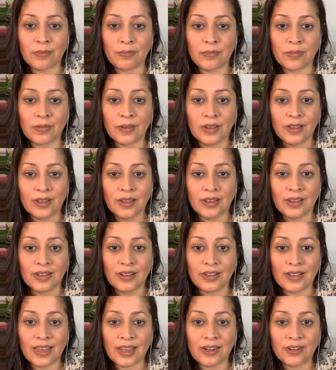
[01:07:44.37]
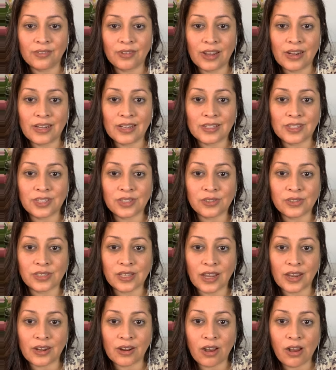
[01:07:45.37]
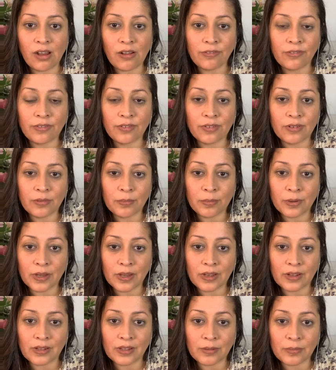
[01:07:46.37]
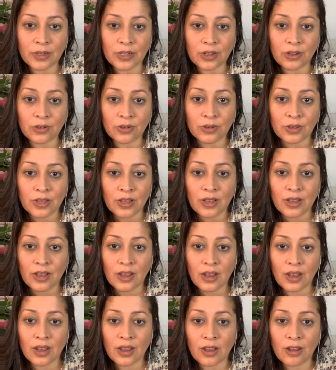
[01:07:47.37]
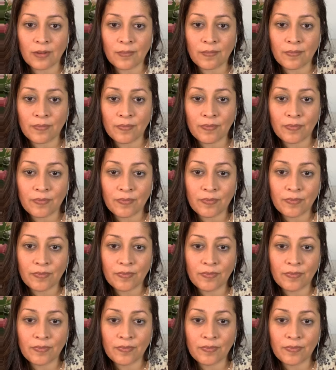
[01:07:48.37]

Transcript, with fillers: I'm getting ready to sign off, but let me know. Um,